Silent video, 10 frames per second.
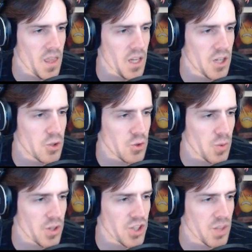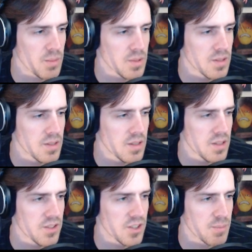a two-square jump.
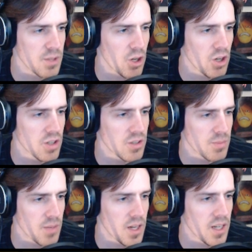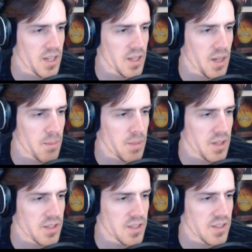It's just beyond my
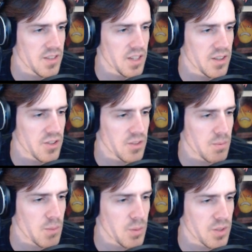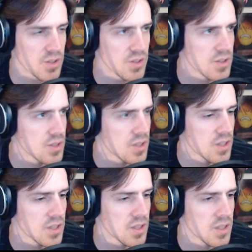abilities at this moment.
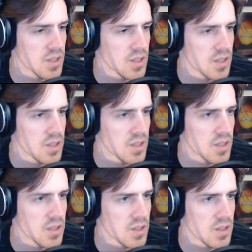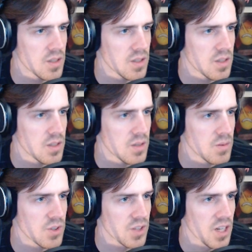
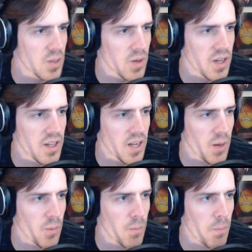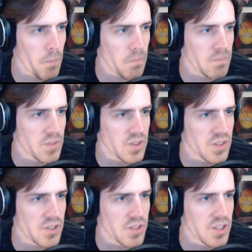Which is kind of why I'm
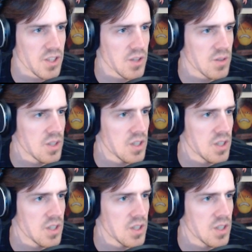considering, you know,